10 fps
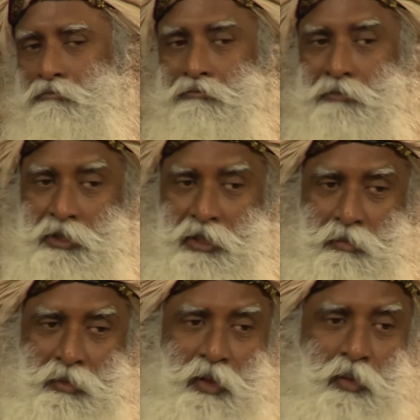
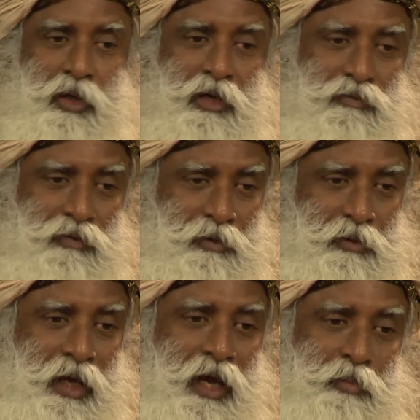something wonderful
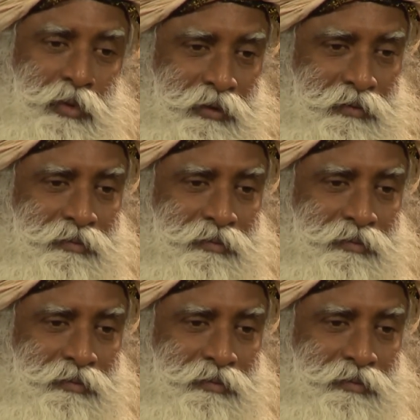could happen.